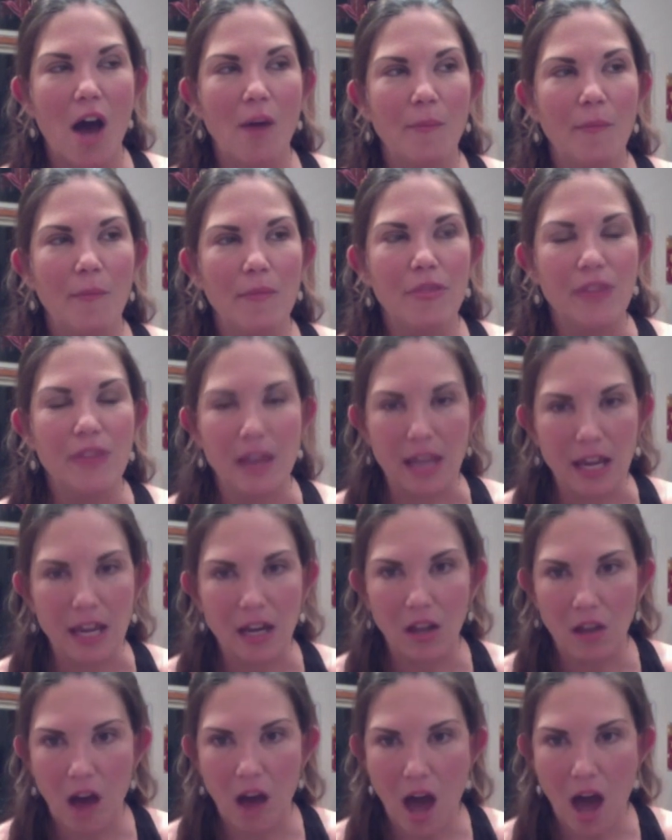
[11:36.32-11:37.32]
thinking a
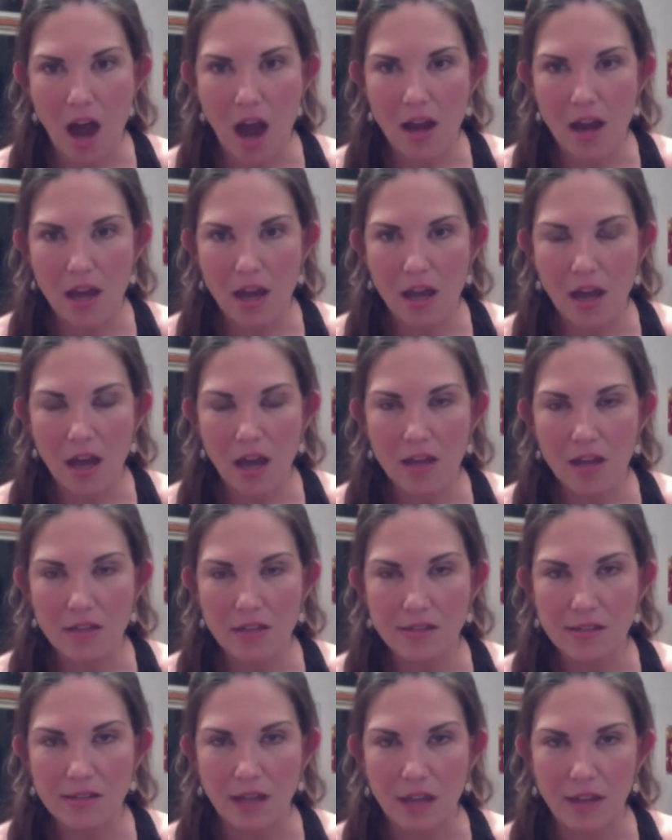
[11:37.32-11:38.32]
lot.
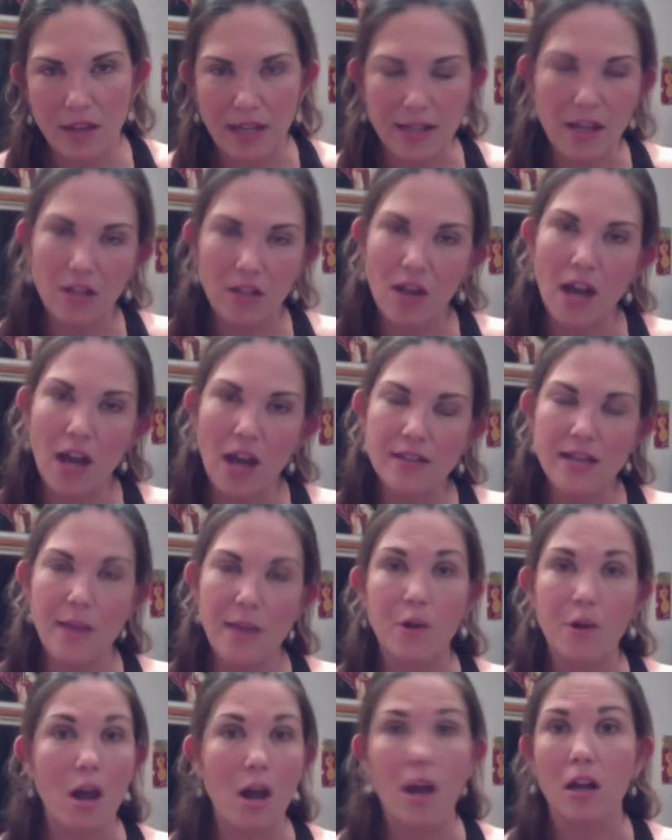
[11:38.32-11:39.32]
Like a lot of the time we're
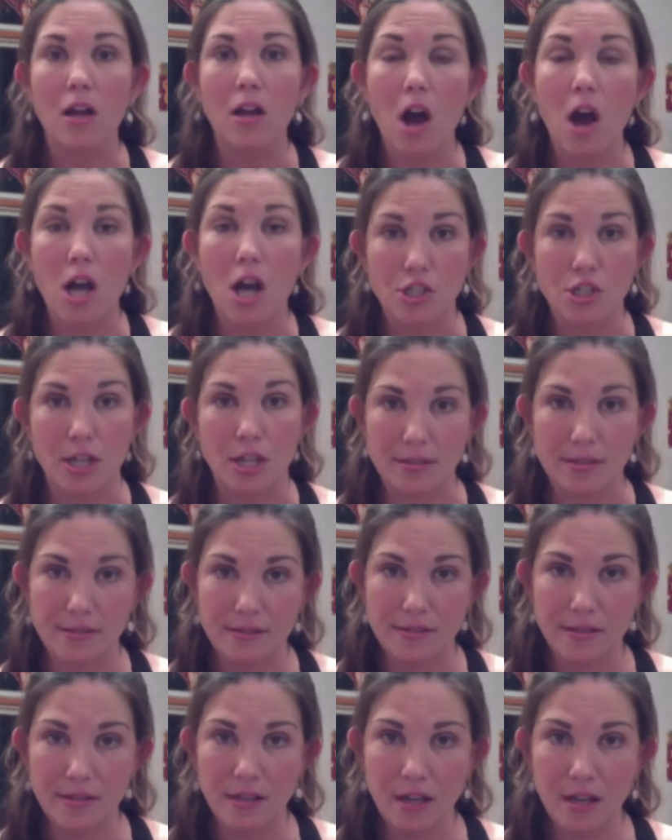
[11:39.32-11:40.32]
not
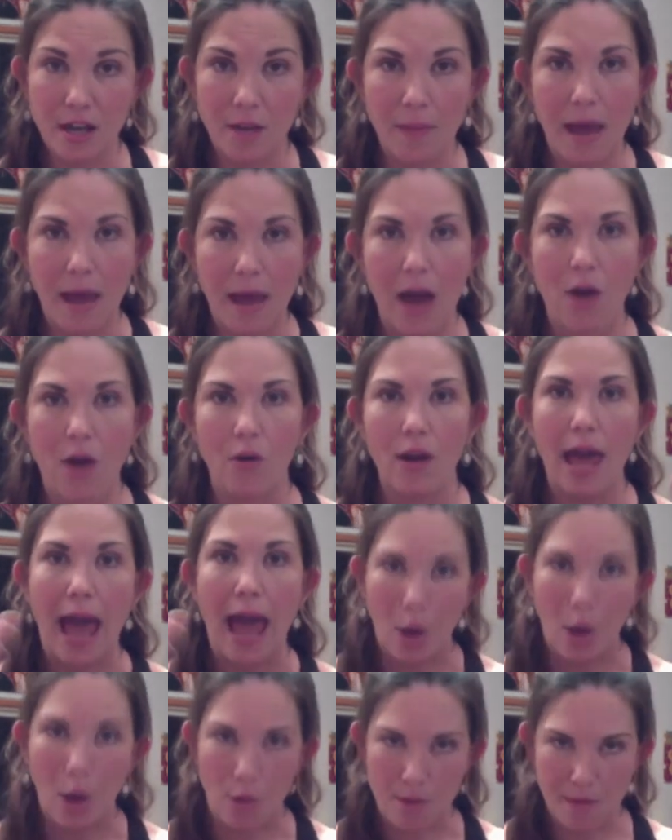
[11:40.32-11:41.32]
conscious about
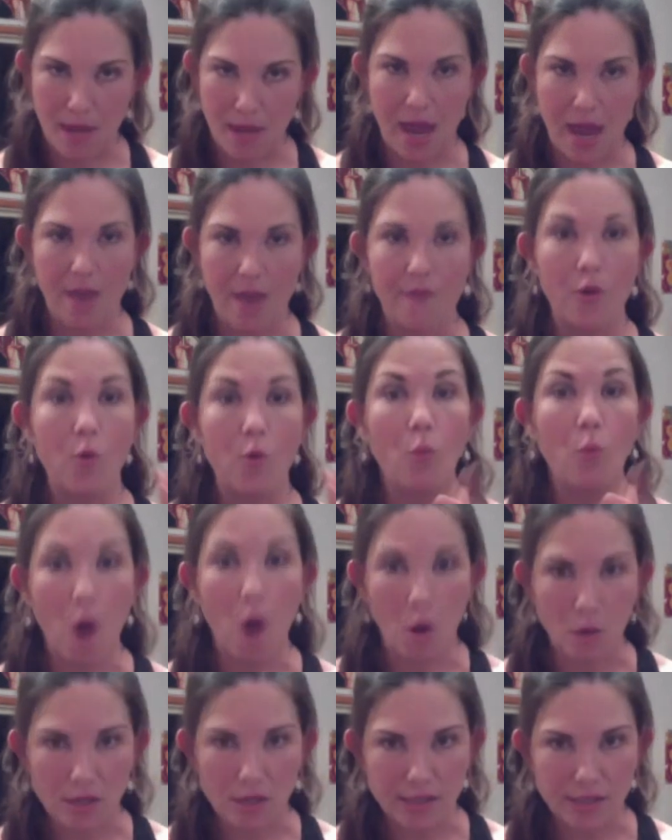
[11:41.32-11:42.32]
how we behave, what
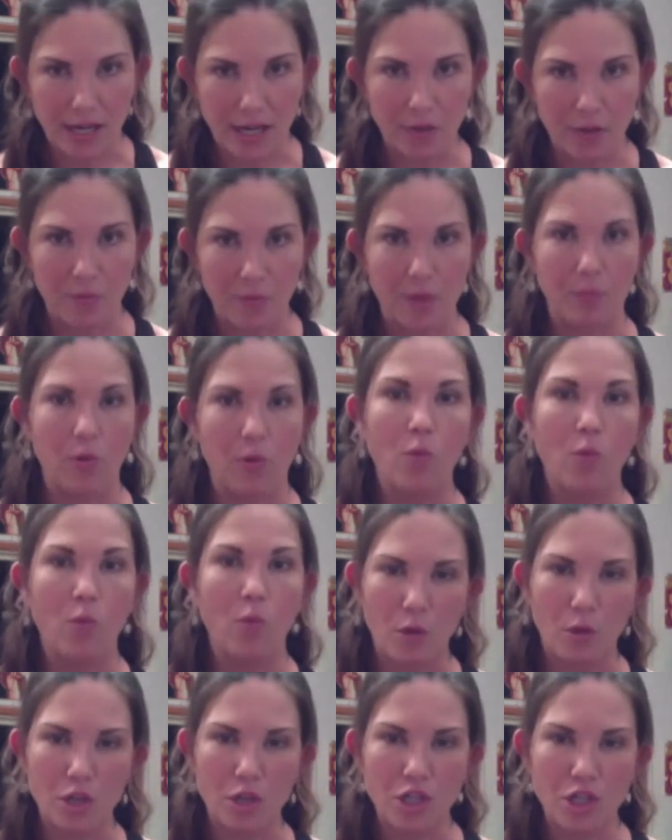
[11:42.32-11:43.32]
we're saying to other people, what
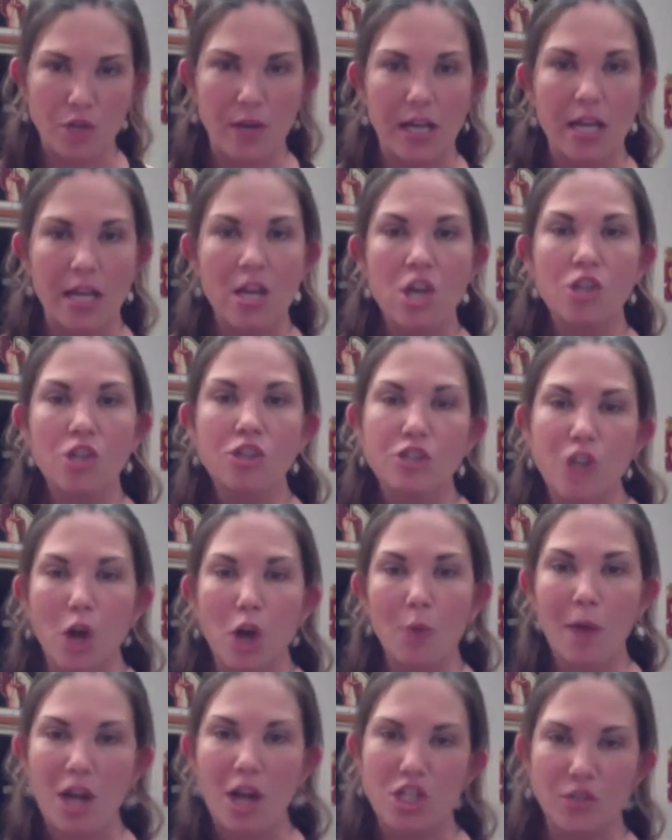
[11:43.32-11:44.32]
we're doing. So
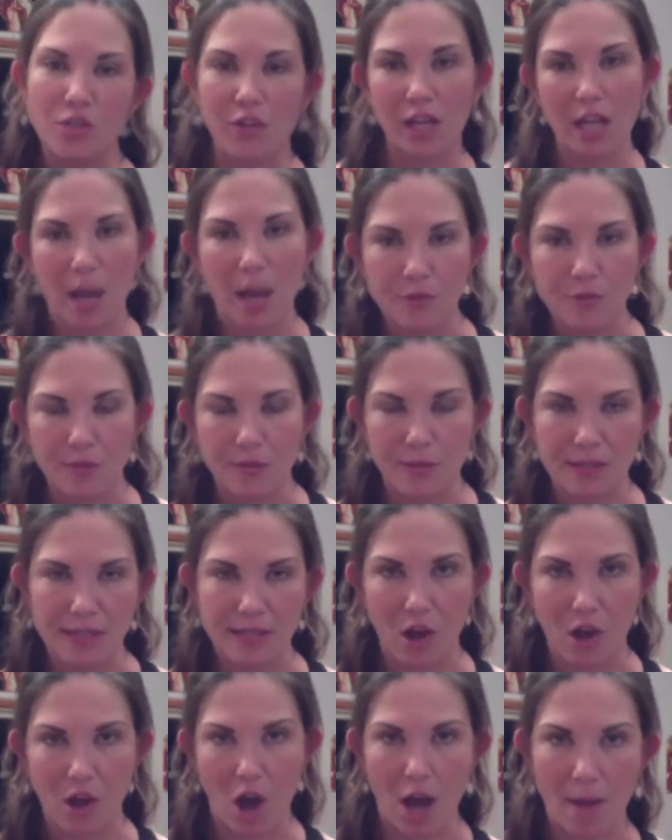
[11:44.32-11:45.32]
much of it comes from this like
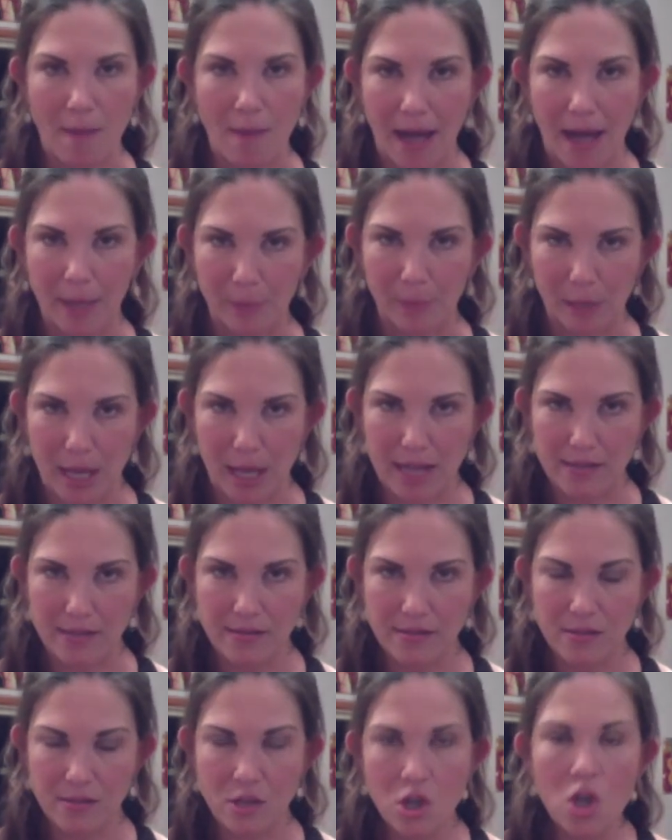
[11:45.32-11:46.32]
automatic
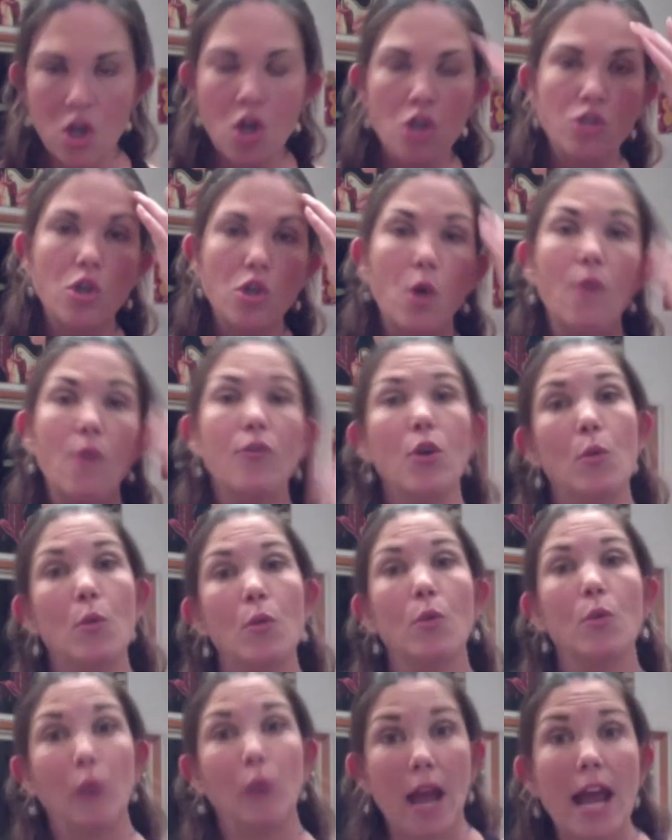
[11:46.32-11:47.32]
place. Yeah. So if you were
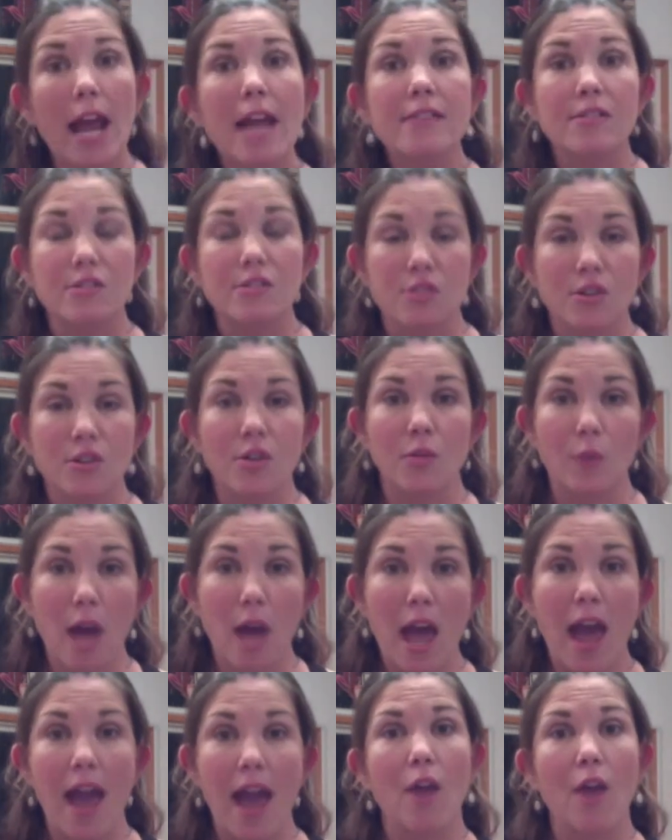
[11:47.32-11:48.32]
raised a certain
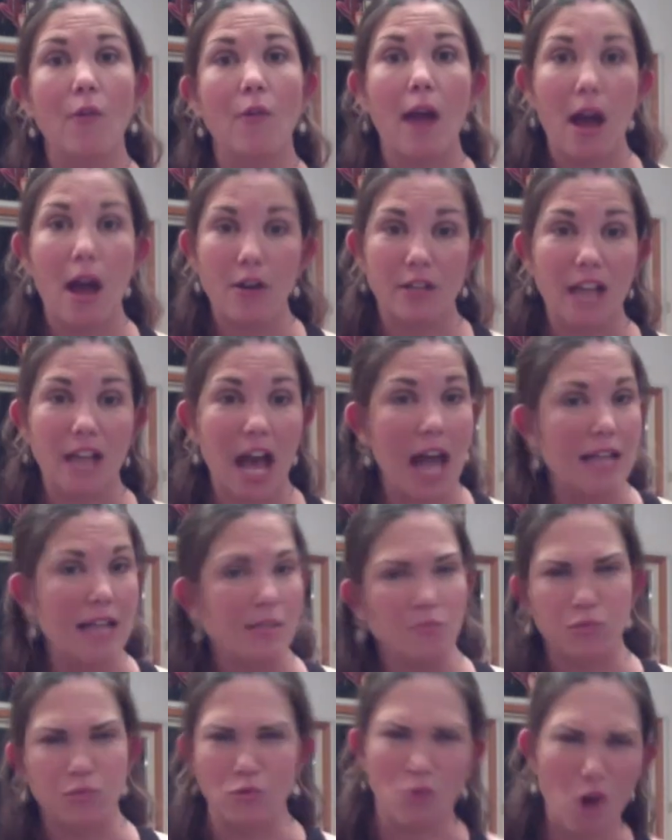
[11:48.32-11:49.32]
way around guys in
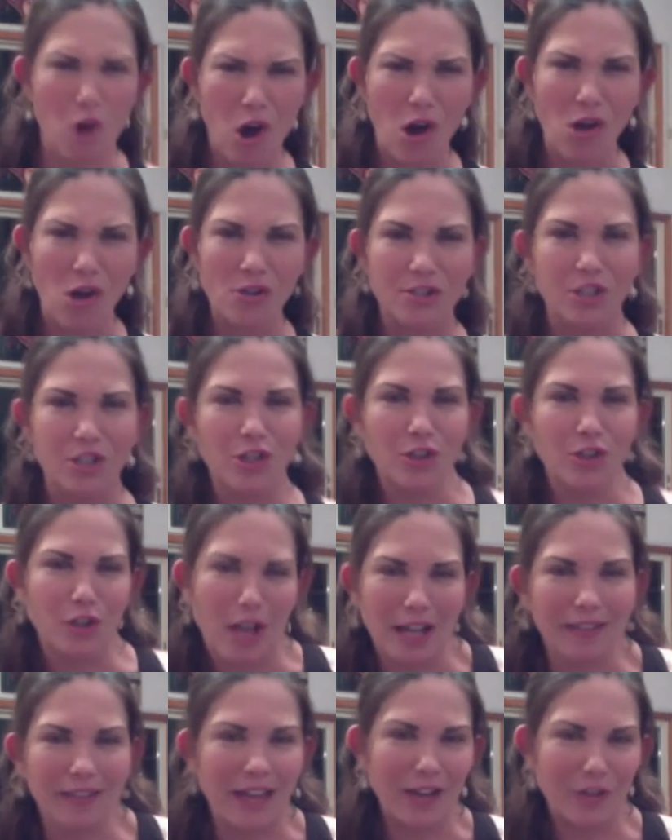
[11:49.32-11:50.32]
pool halls and you're like
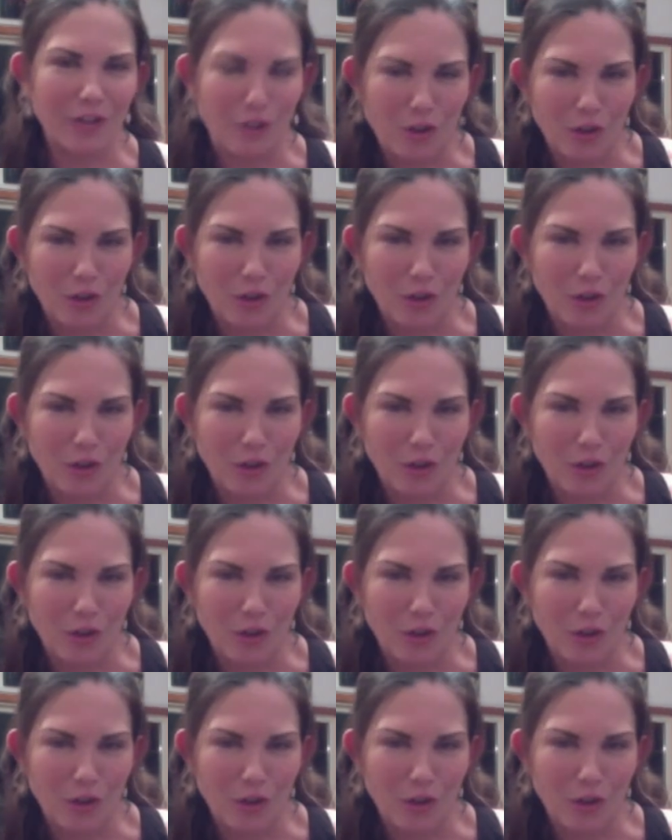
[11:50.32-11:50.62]
that dude,